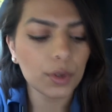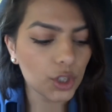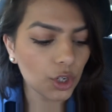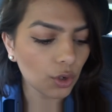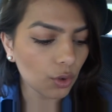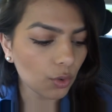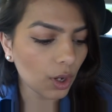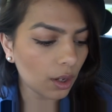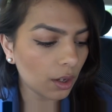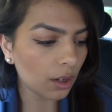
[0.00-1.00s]
to
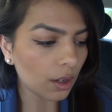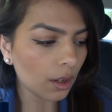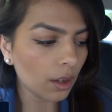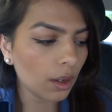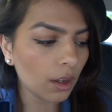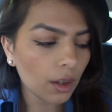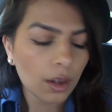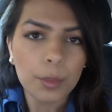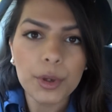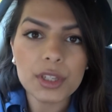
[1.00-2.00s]

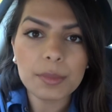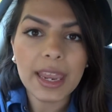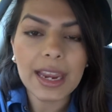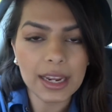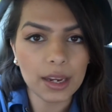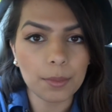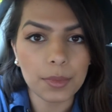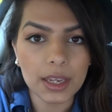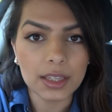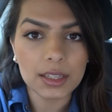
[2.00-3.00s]
put some helium
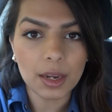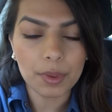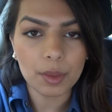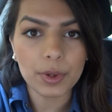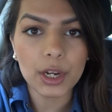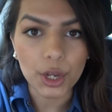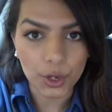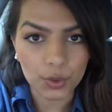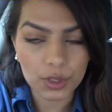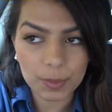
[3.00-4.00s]
in some of the
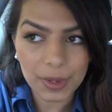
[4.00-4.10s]
balloons.